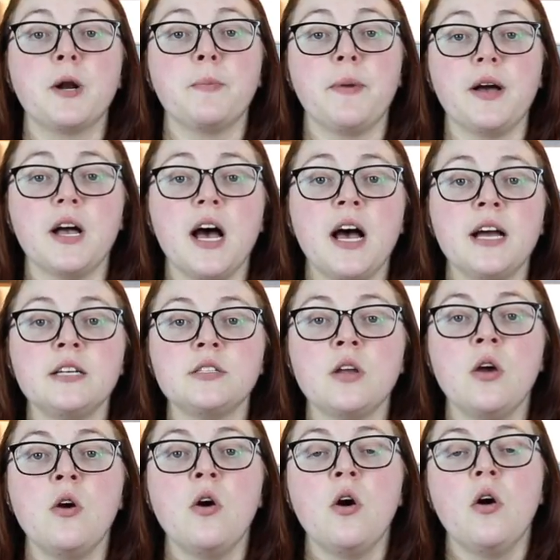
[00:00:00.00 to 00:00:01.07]
butter buckeyes,
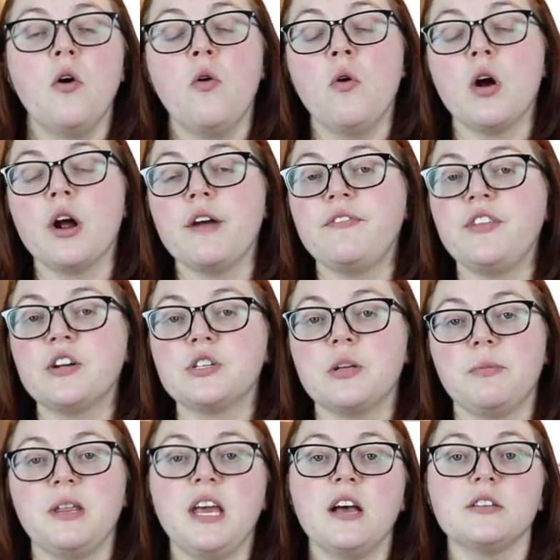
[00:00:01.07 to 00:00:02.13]
or if there's
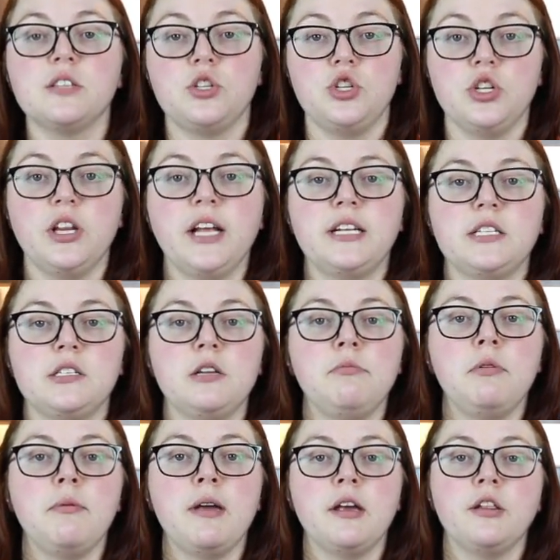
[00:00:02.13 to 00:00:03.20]
something else that you'd like to see
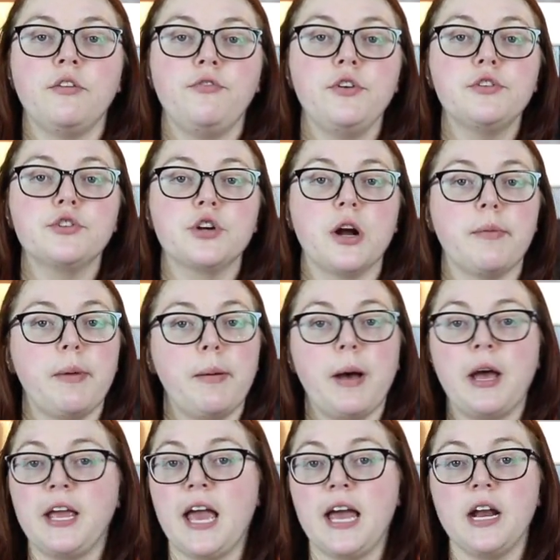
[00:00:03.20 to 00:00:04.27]
me make in the future. I'm
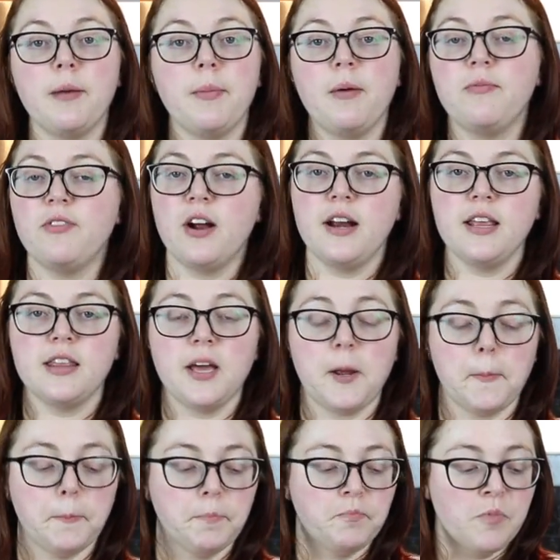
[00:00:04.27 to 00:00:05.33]
up for
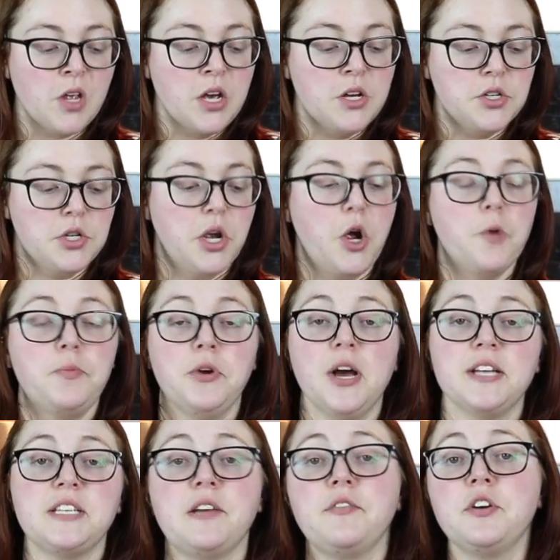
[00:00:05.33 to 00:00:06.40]
anything. So I hope you
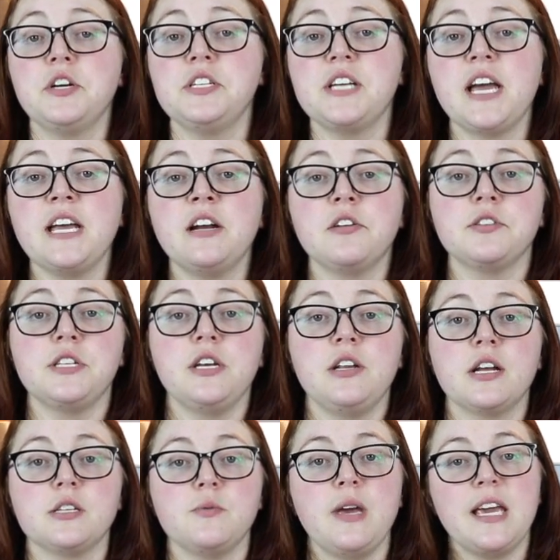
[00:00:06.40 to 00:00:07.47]
guys have a good day, and I'll see you
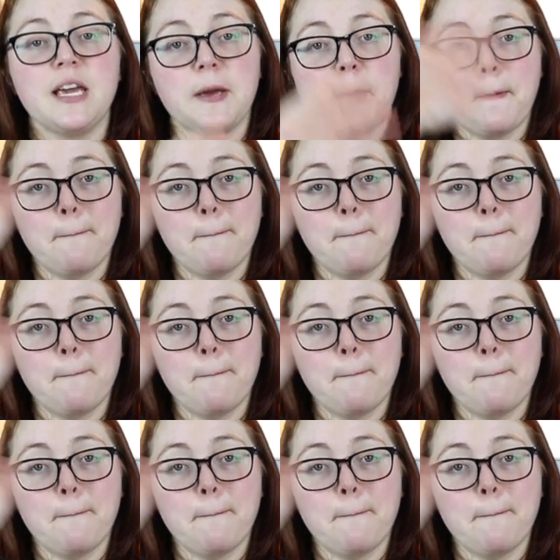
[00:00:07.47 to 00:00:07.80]
next week.